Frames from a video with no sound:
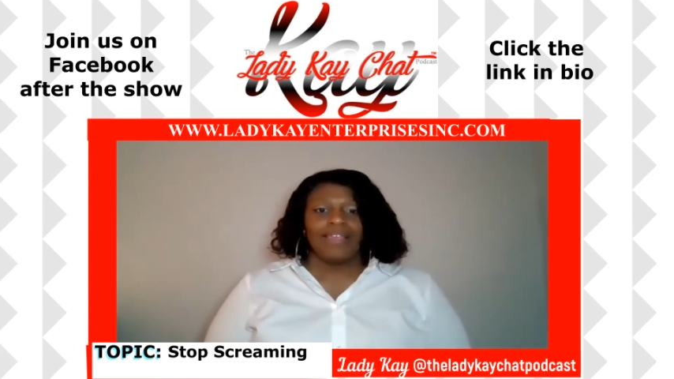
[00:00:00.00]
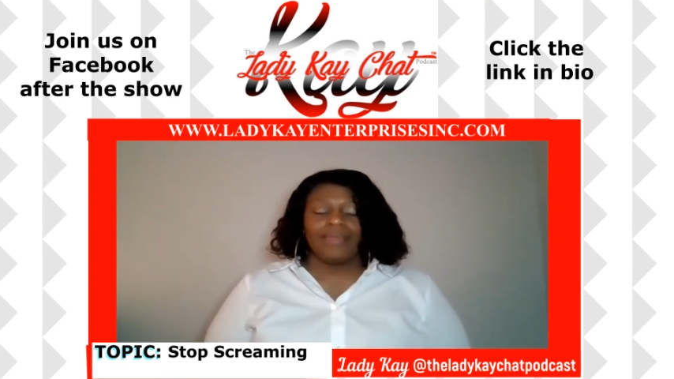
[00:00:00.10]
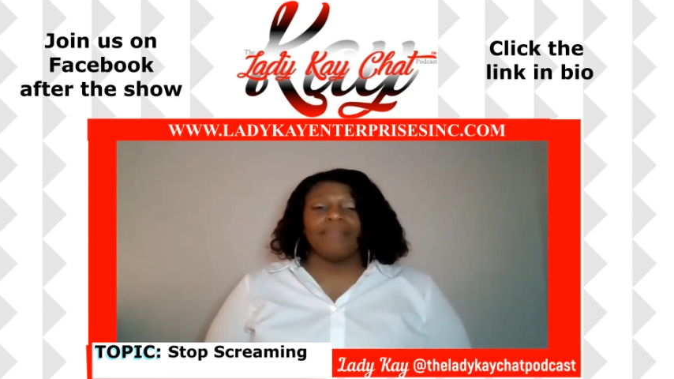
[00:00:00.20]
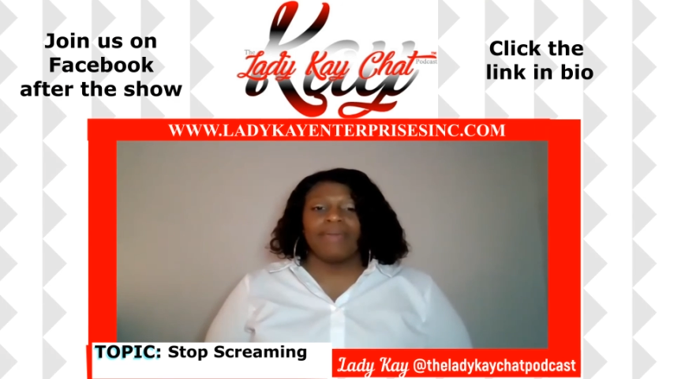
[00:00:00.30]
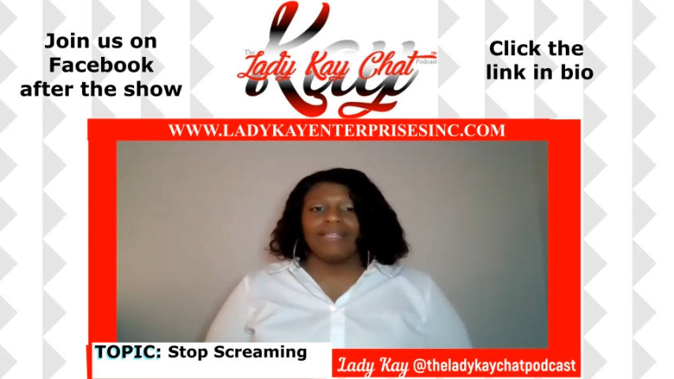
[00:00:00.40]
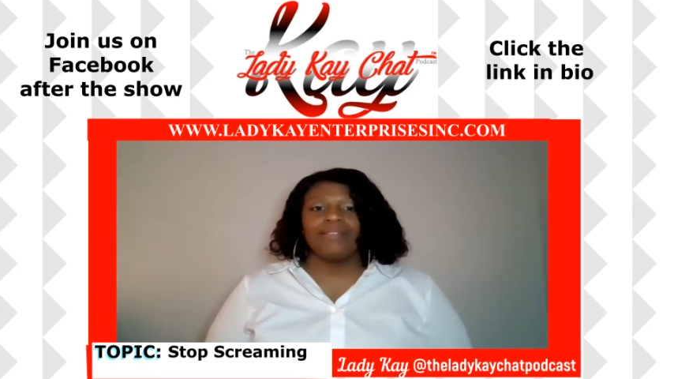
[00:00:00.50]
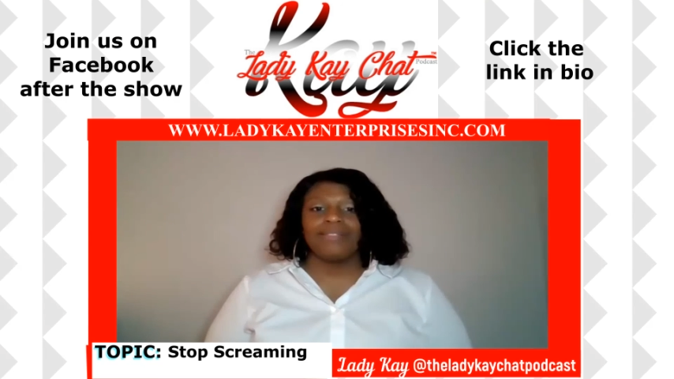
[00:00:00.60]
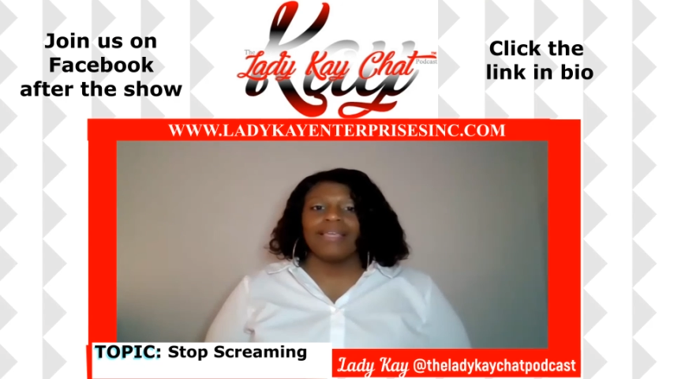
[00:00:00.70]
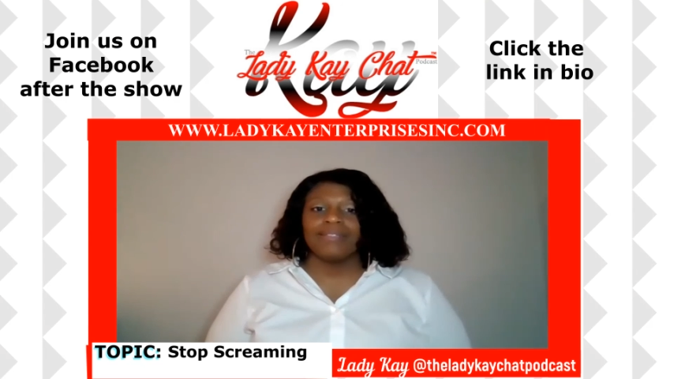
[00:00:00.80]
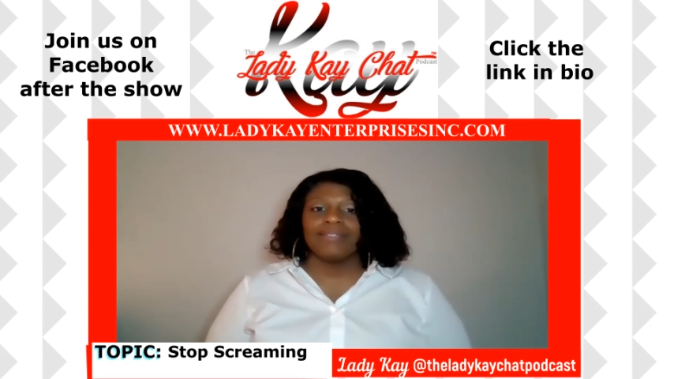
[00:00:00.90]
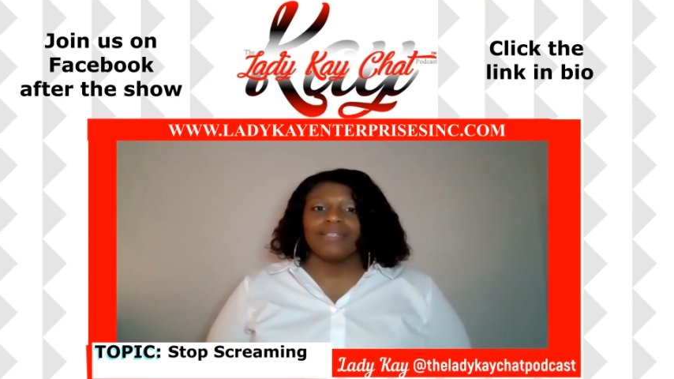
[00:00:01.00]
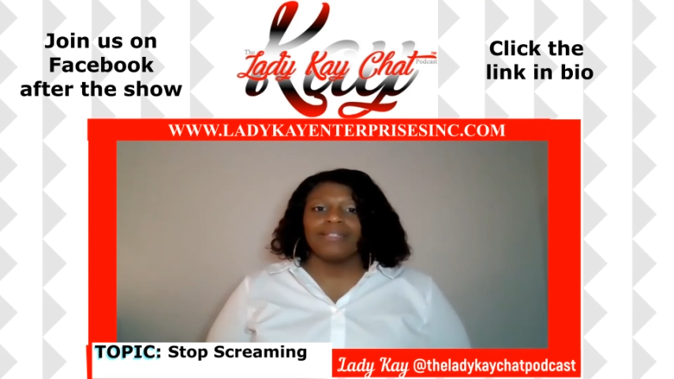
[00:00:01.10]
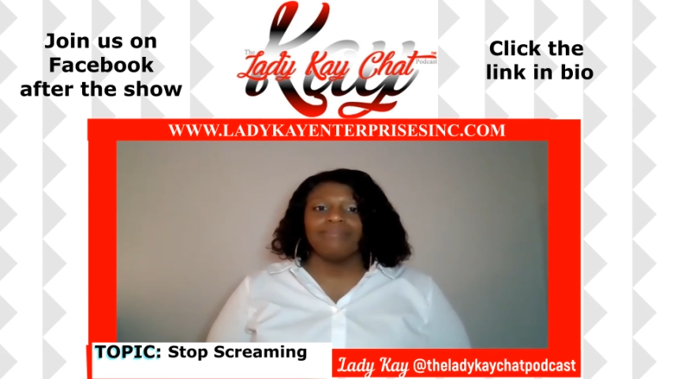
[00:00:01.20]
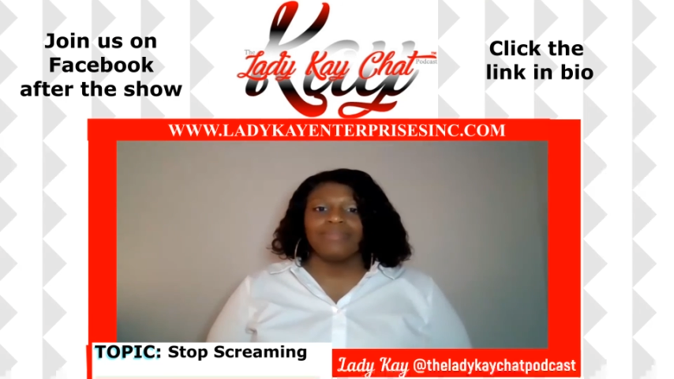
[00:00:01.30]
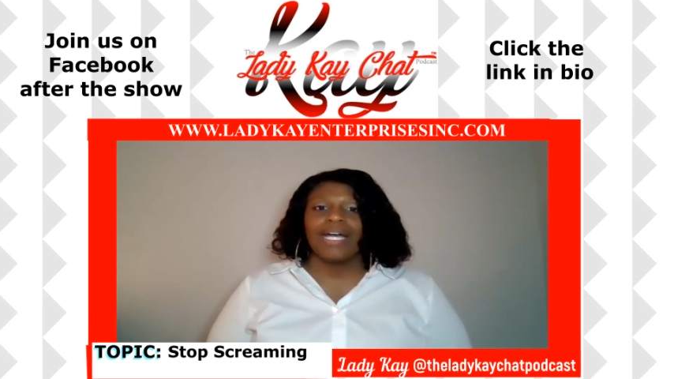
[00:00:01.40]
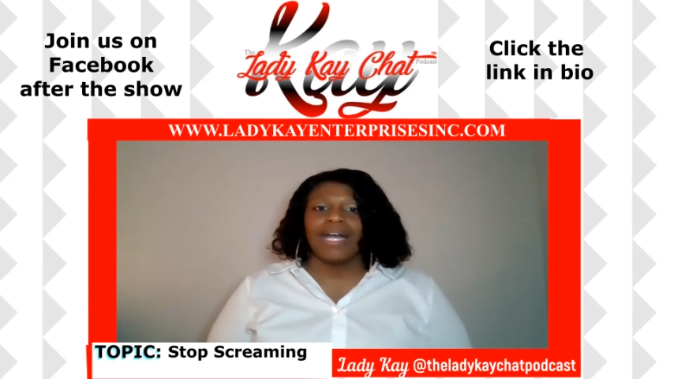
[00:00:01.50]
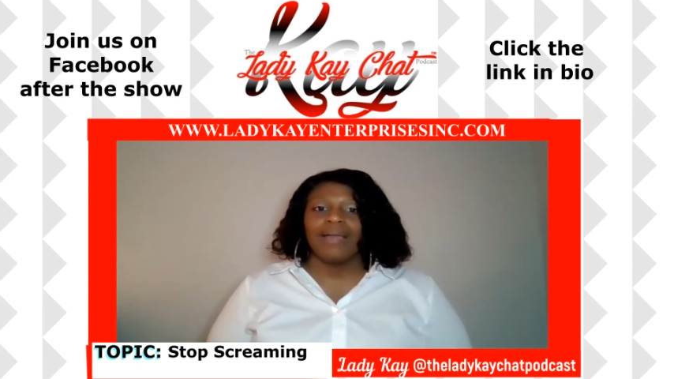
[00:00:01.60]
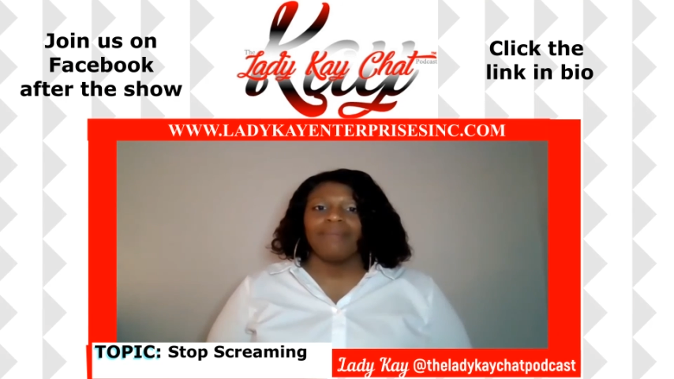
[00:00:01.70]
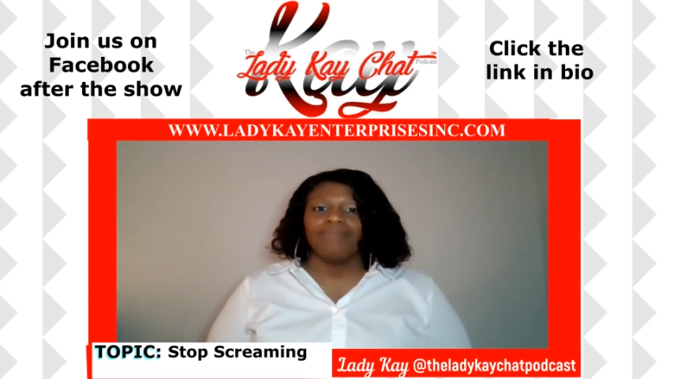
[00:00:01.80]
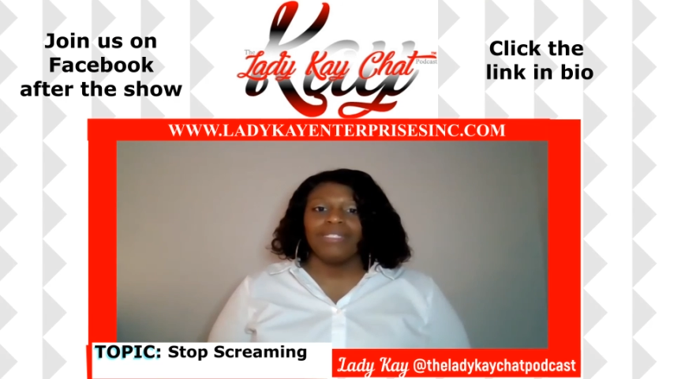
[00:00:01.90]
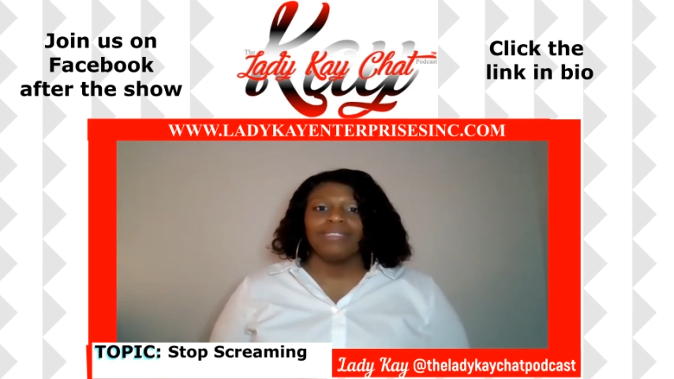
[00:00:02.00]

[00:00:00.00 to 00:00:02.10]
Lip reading: it may take some time,